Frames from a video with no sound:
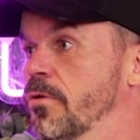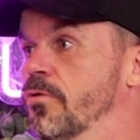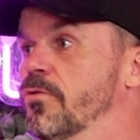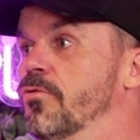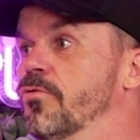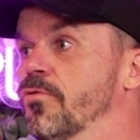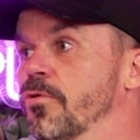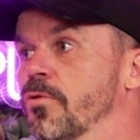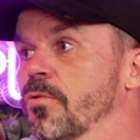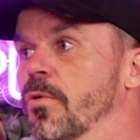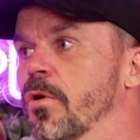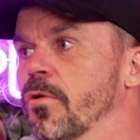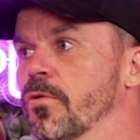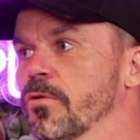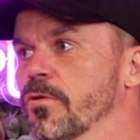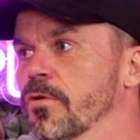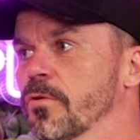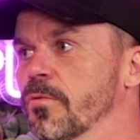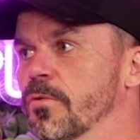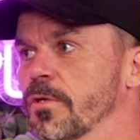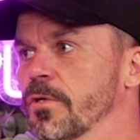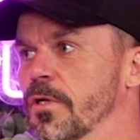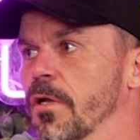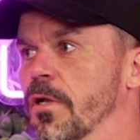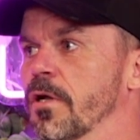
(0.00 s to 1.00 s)
grew older
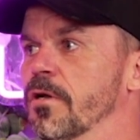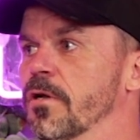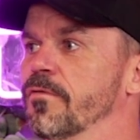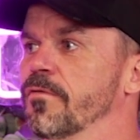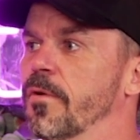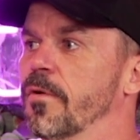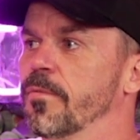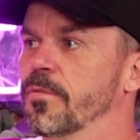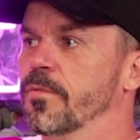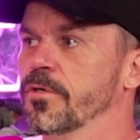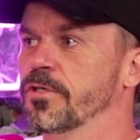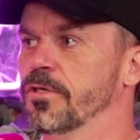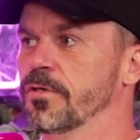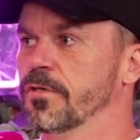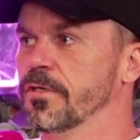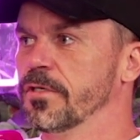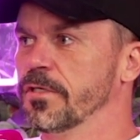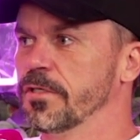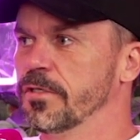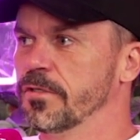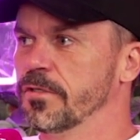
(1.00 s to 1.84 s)
with a lot of opportunities